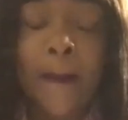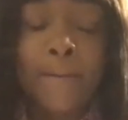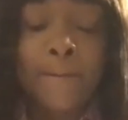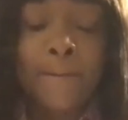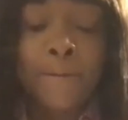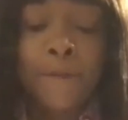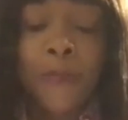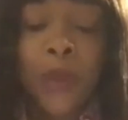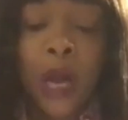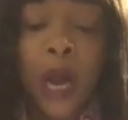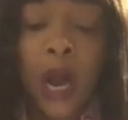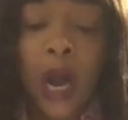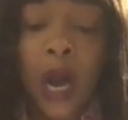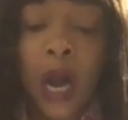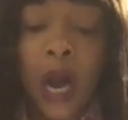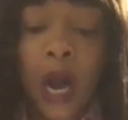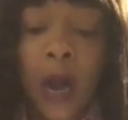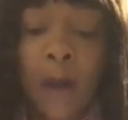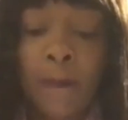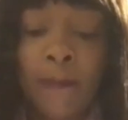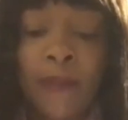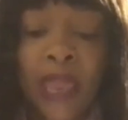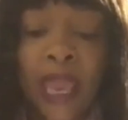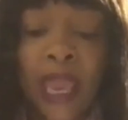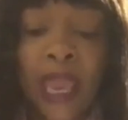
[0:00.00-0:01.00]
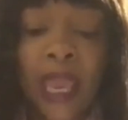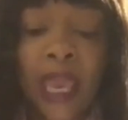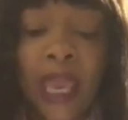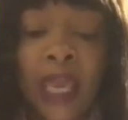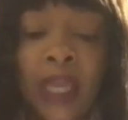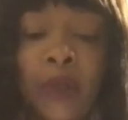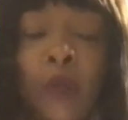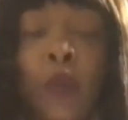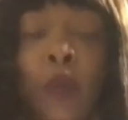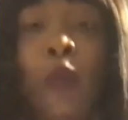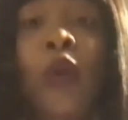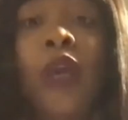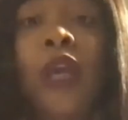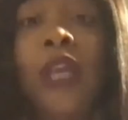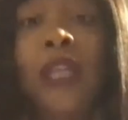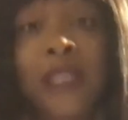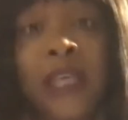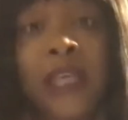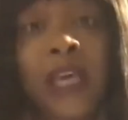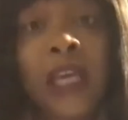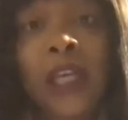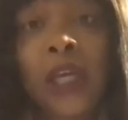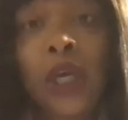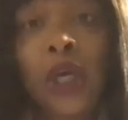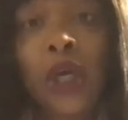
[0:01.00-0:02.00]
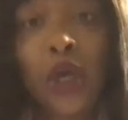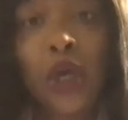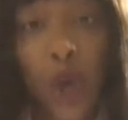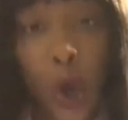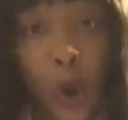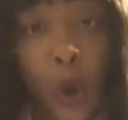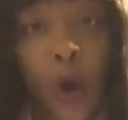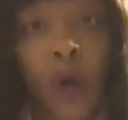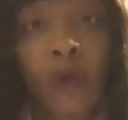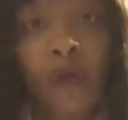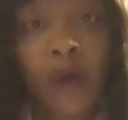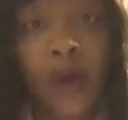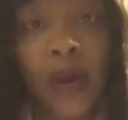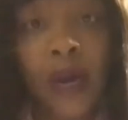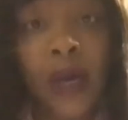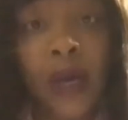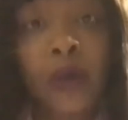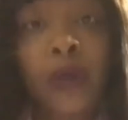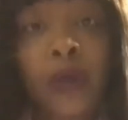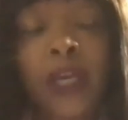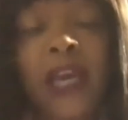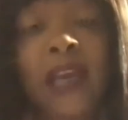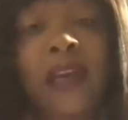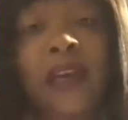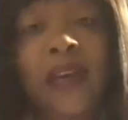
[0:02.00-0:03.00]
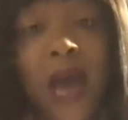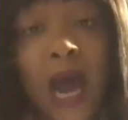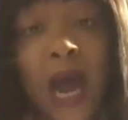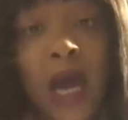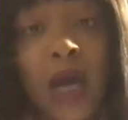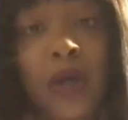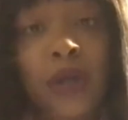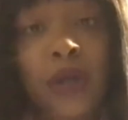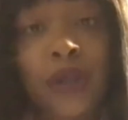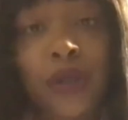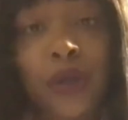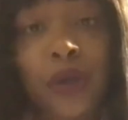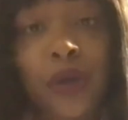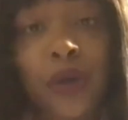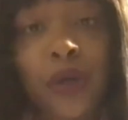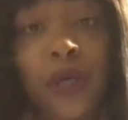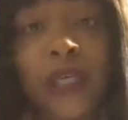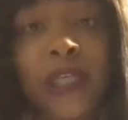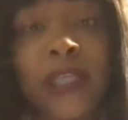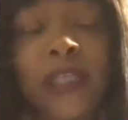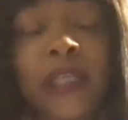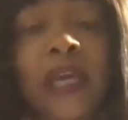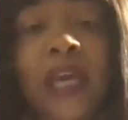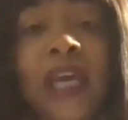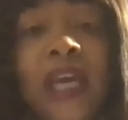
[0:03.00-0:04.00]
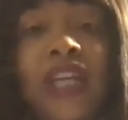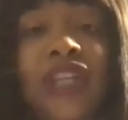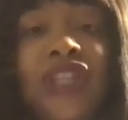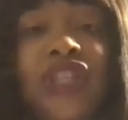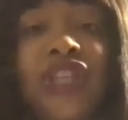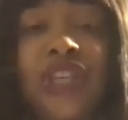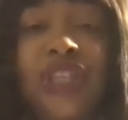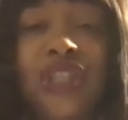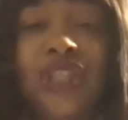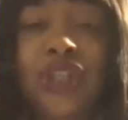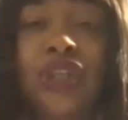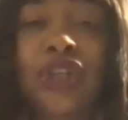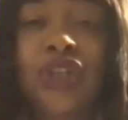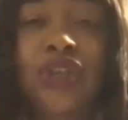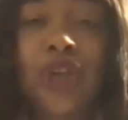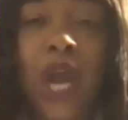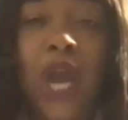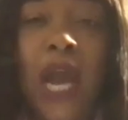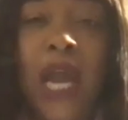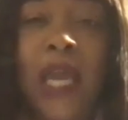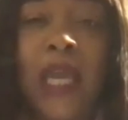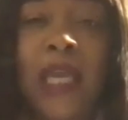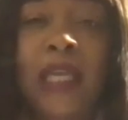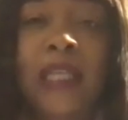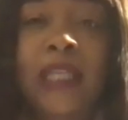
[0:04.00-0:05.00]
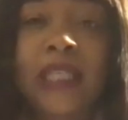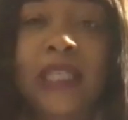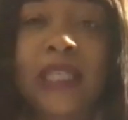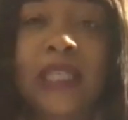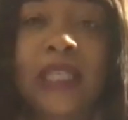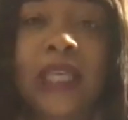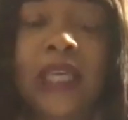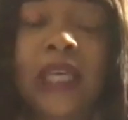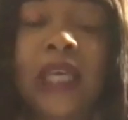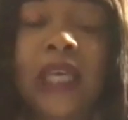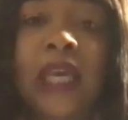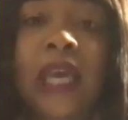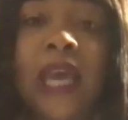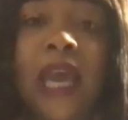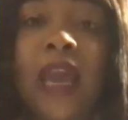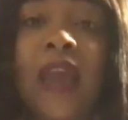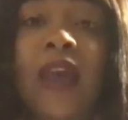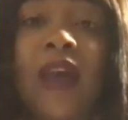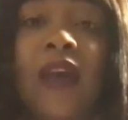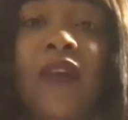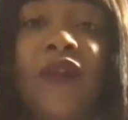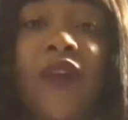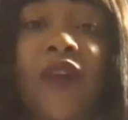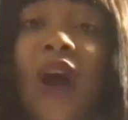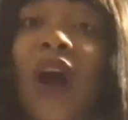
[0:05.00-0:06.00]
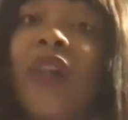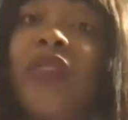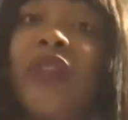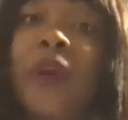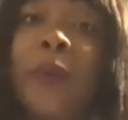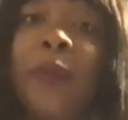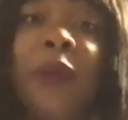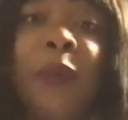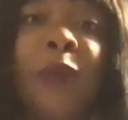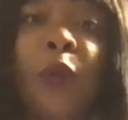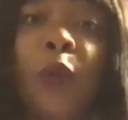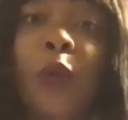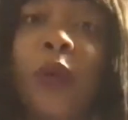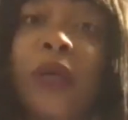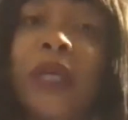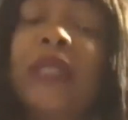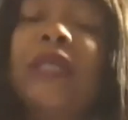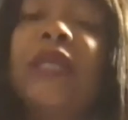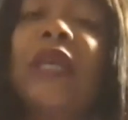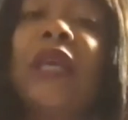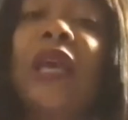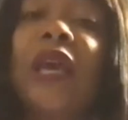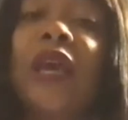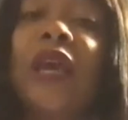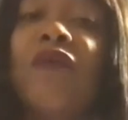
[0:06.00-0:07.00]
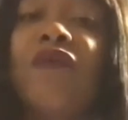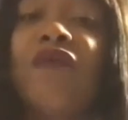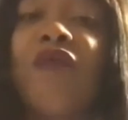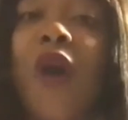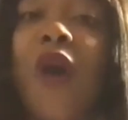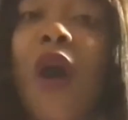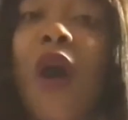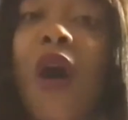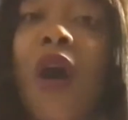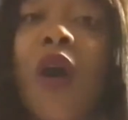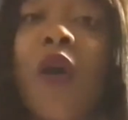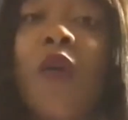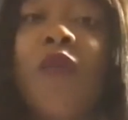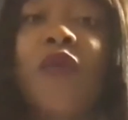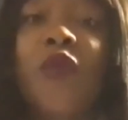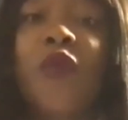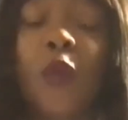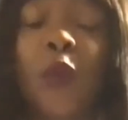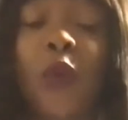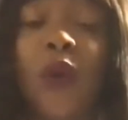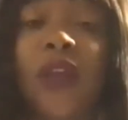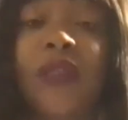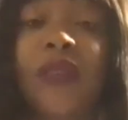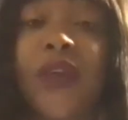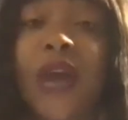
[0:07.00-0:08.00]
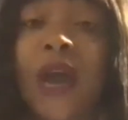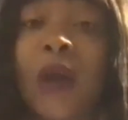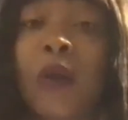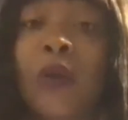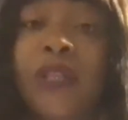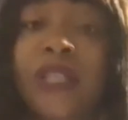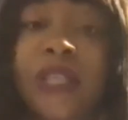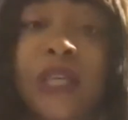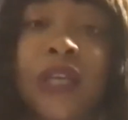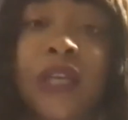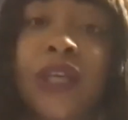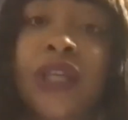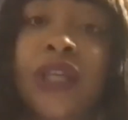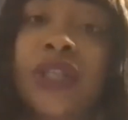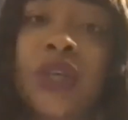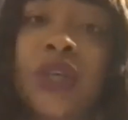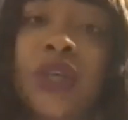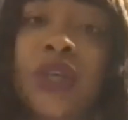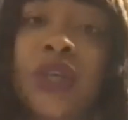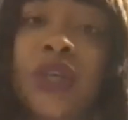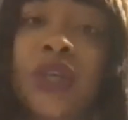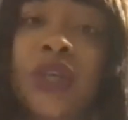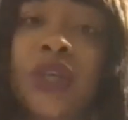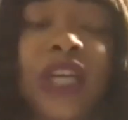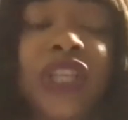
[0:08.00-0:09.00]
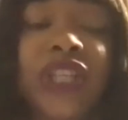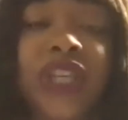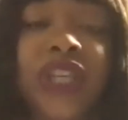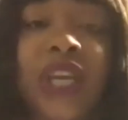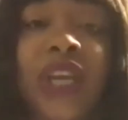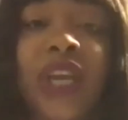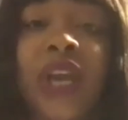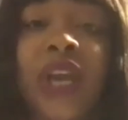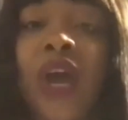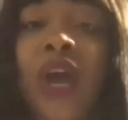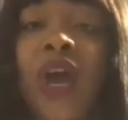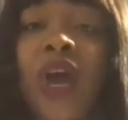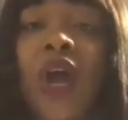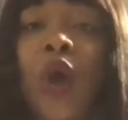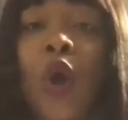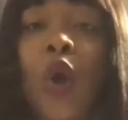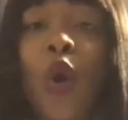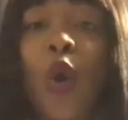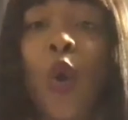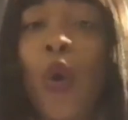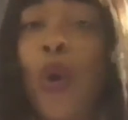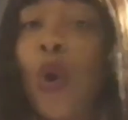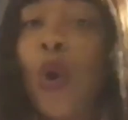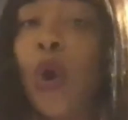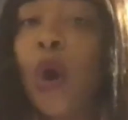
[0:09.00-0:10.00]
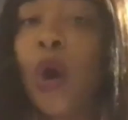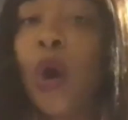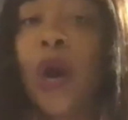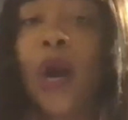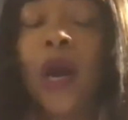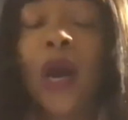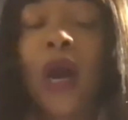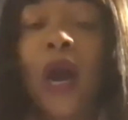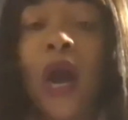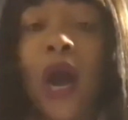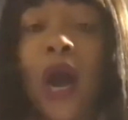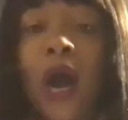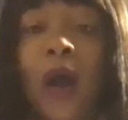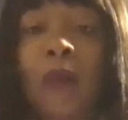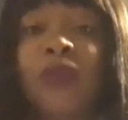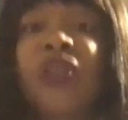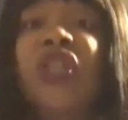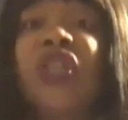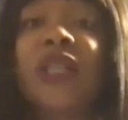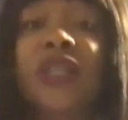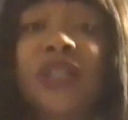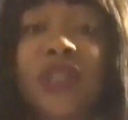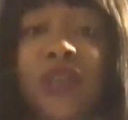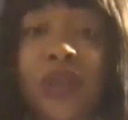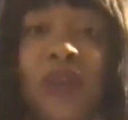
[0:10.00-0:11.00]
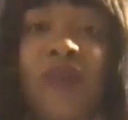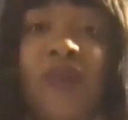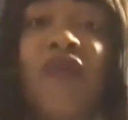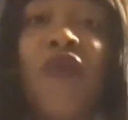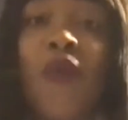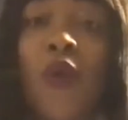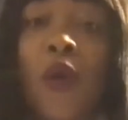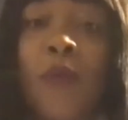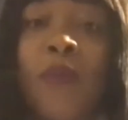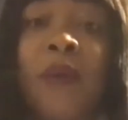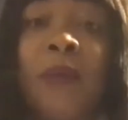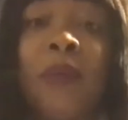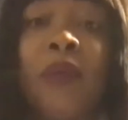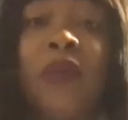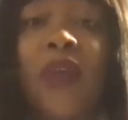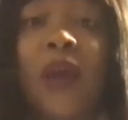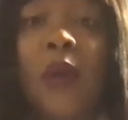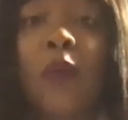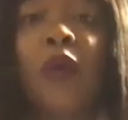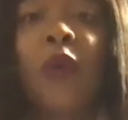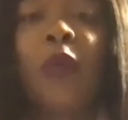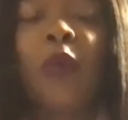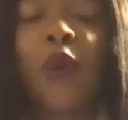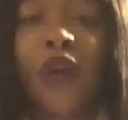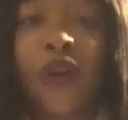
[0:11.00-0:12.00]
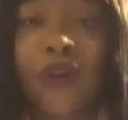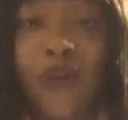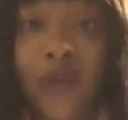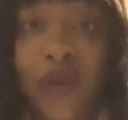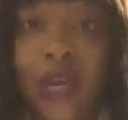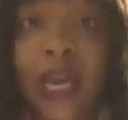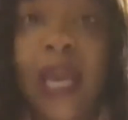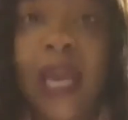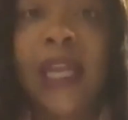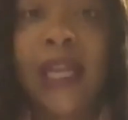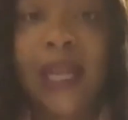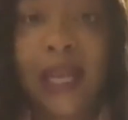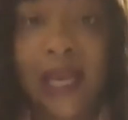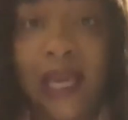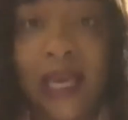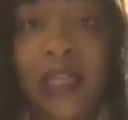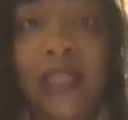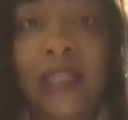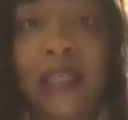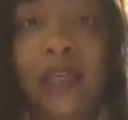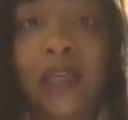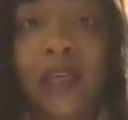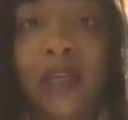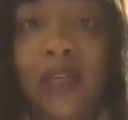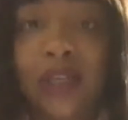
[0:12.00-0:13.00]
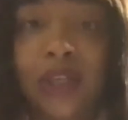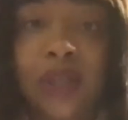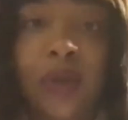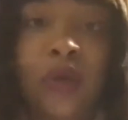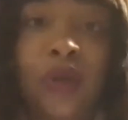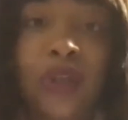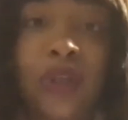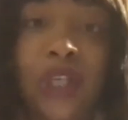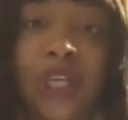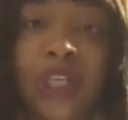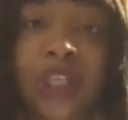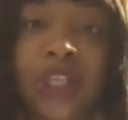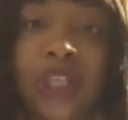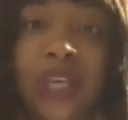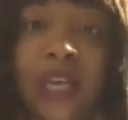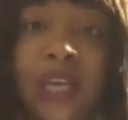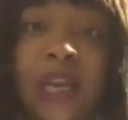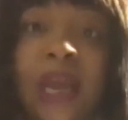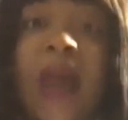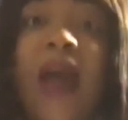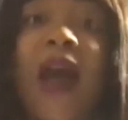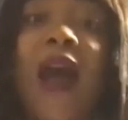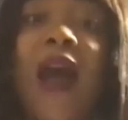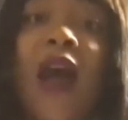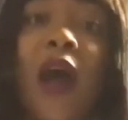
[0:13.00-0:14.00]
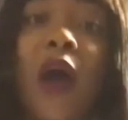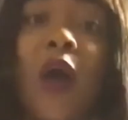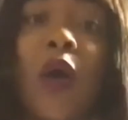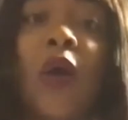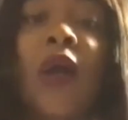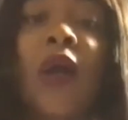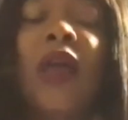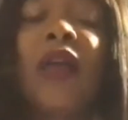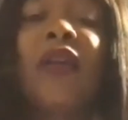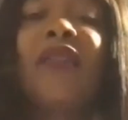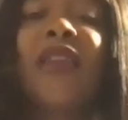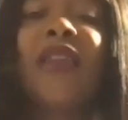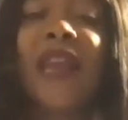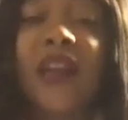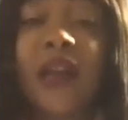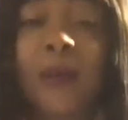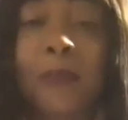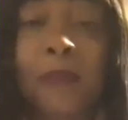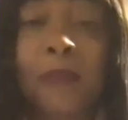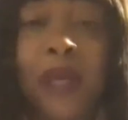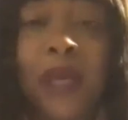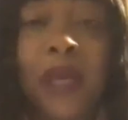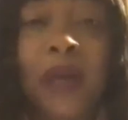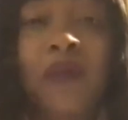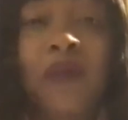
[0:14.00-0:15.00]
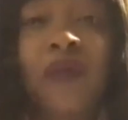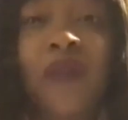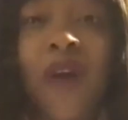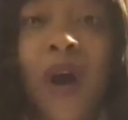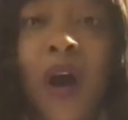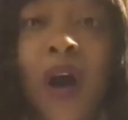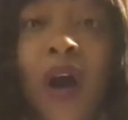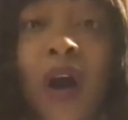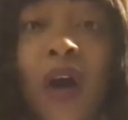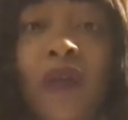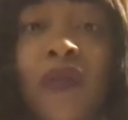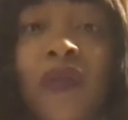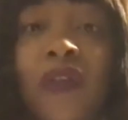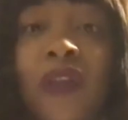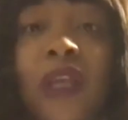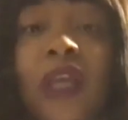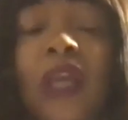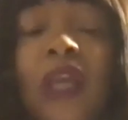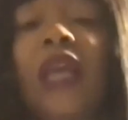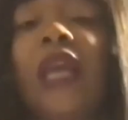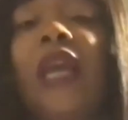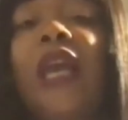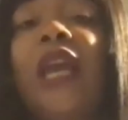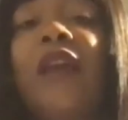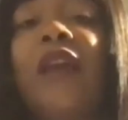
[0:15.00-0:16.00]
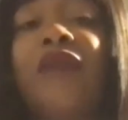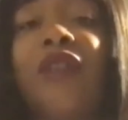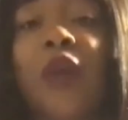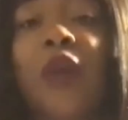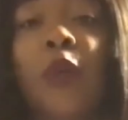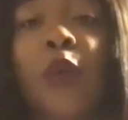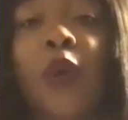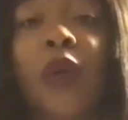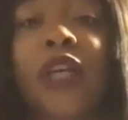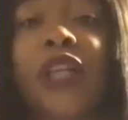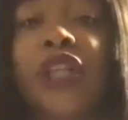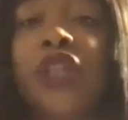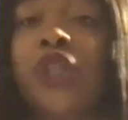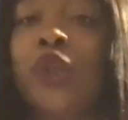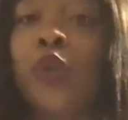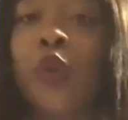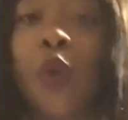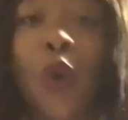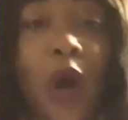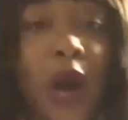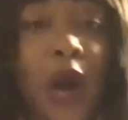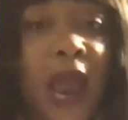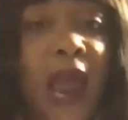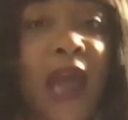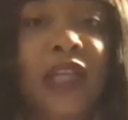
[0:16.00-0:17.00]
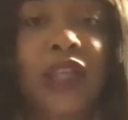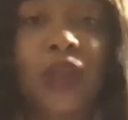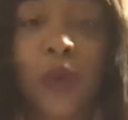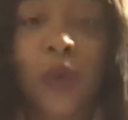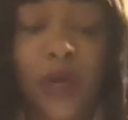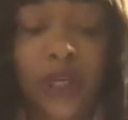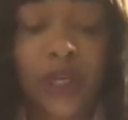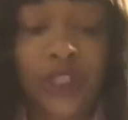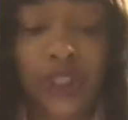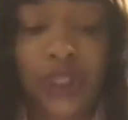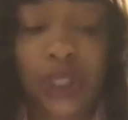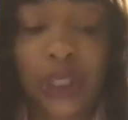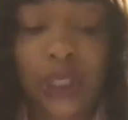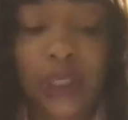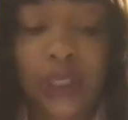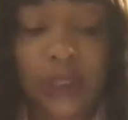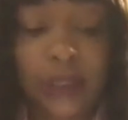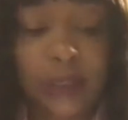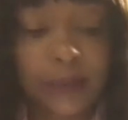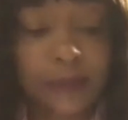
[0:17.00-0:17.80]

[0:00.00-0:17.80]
And we did go around and knock on doors just to try and see if other people wanted to get involved with our tenant association, or just to inform people that we were creating a tenant association and how they could be involved if they wanted to or ask questions.